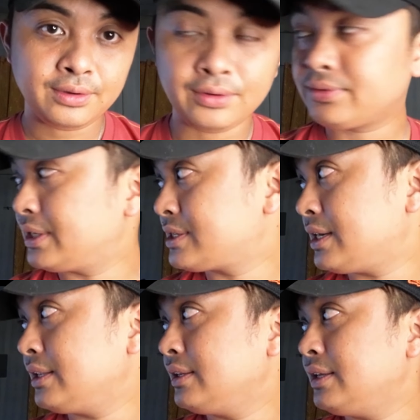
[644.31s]
of the
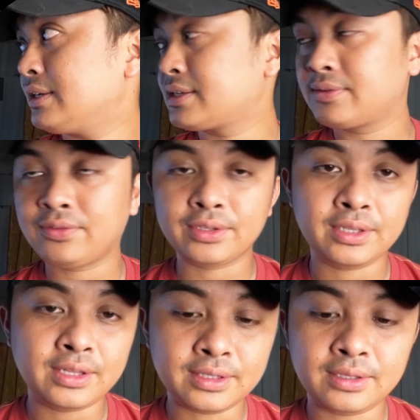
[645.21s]
Sandisk for the
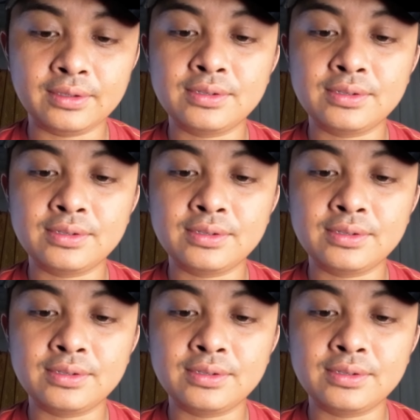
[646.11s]
Nintendo